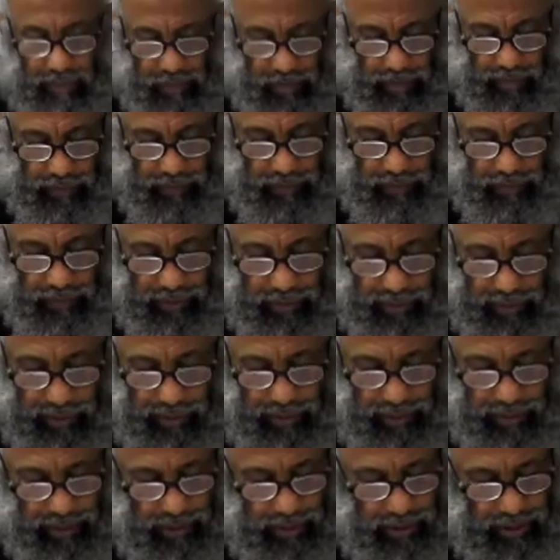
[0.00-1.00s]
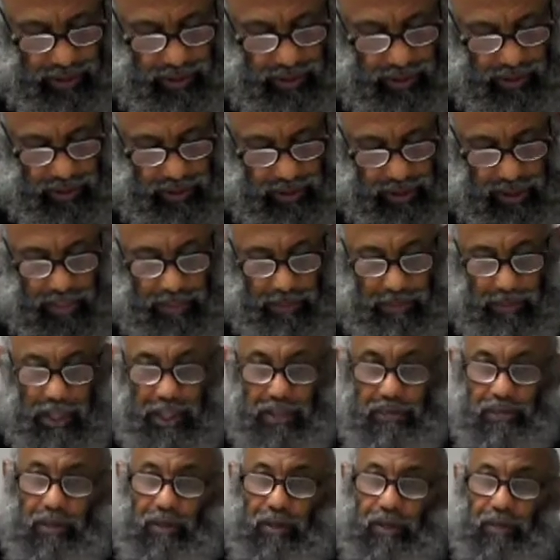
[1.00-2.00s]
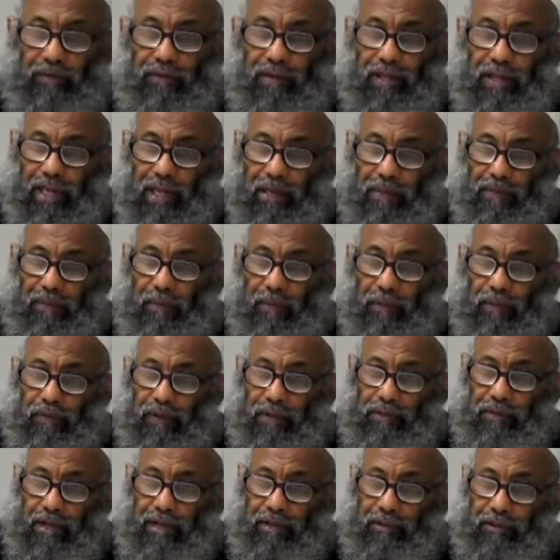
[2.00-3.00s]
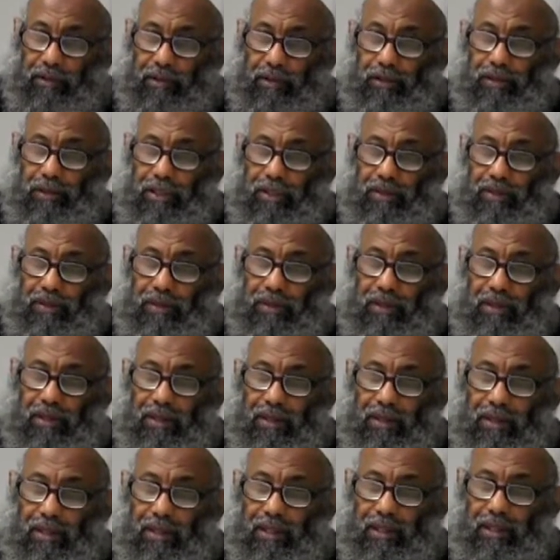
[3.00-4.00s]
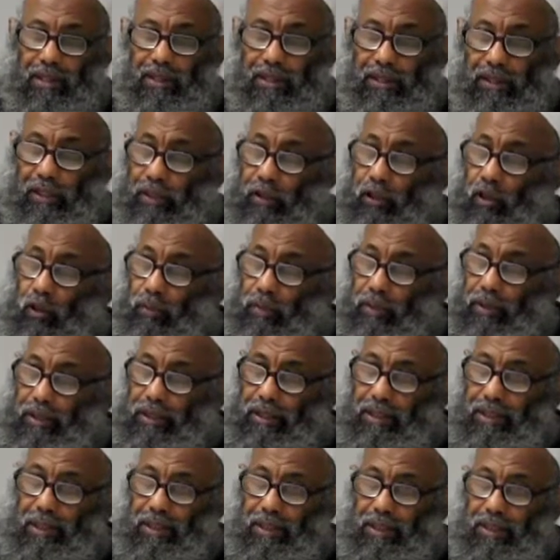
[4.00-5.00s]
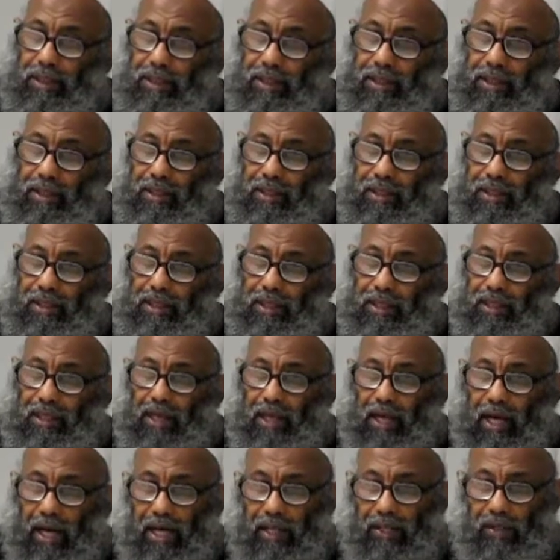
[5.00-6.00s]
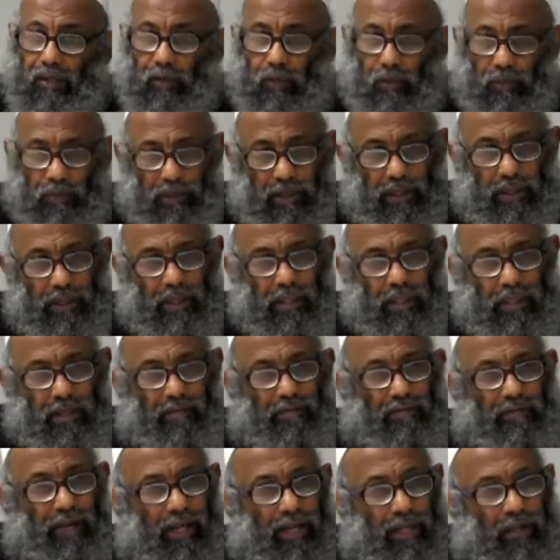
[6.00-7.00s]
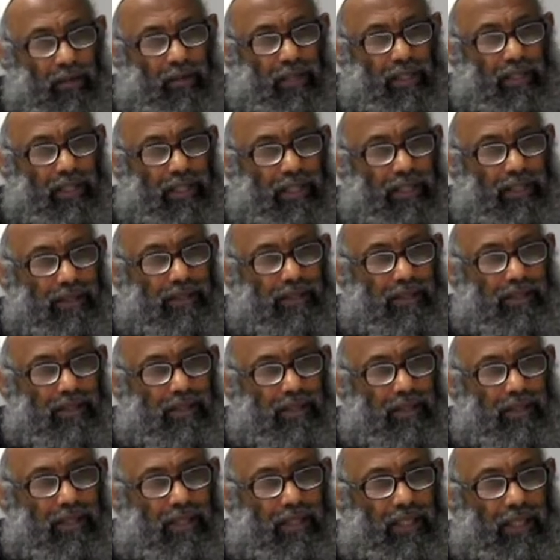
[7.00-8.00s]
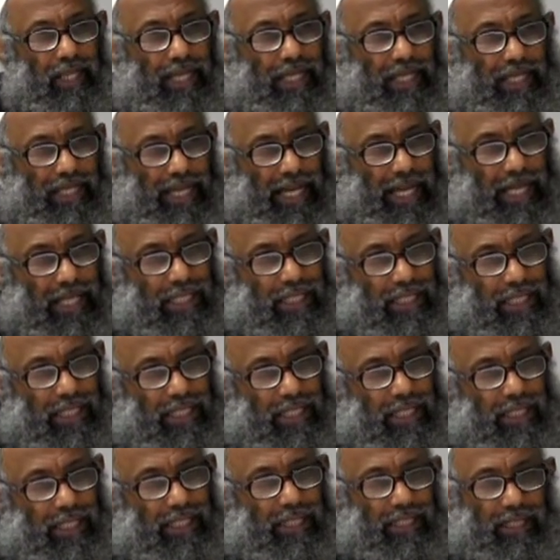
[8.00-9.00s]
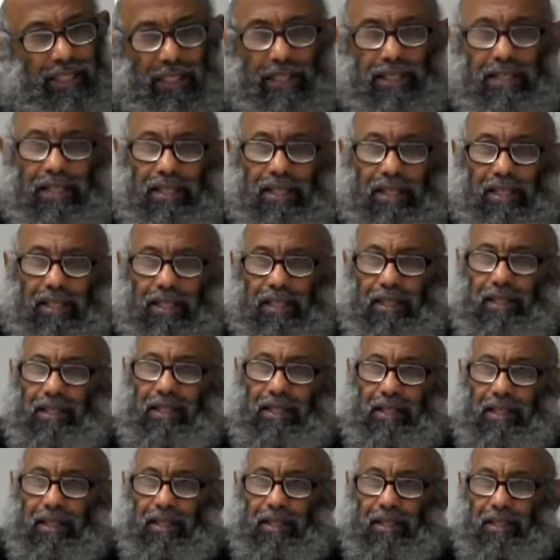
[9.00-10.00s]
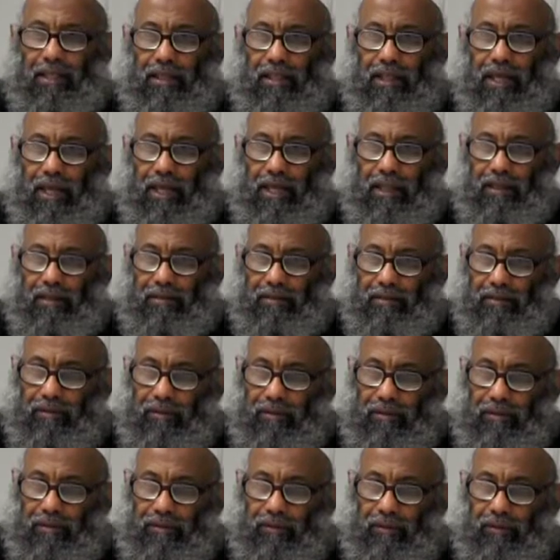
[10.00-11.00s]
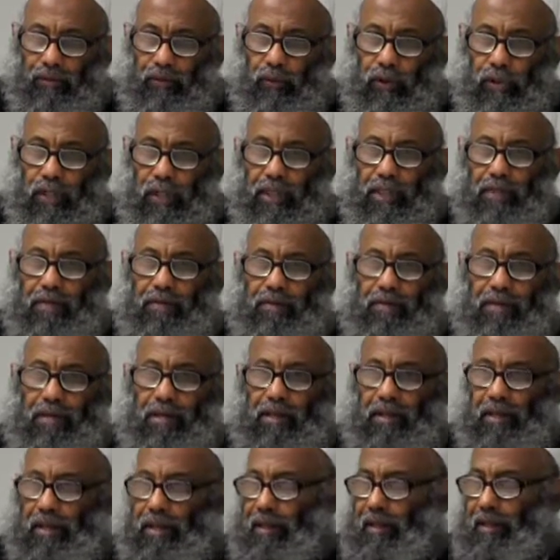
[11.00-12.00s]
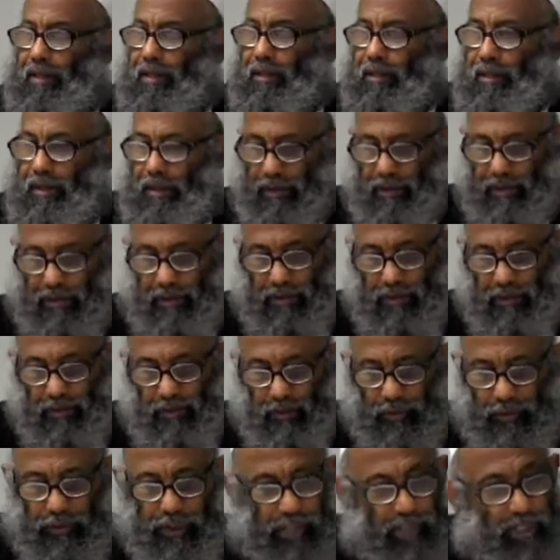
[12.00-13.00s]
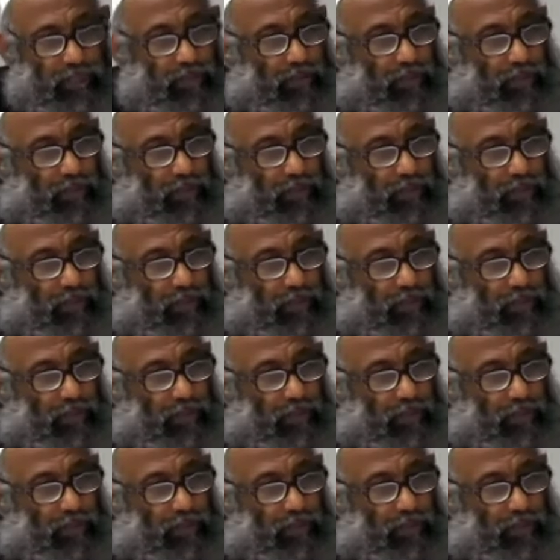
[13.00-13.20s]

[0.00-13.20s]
of the establishment of the partnership, this commodity has to be evaluated in cash. Like you see today's